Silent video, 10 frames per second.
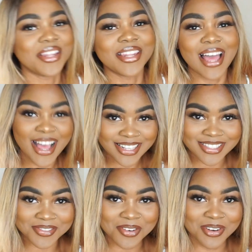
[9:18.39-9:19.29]
The
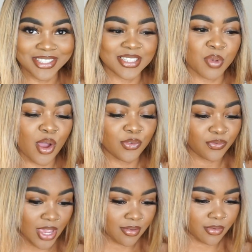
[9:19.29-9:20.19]
last one, which is
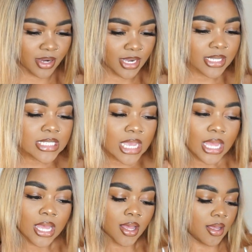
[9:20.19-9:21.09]
my favorite,
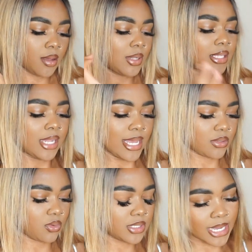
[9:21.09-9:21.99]
um, not the
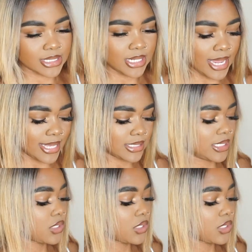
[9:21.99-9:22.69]
last one, second to last.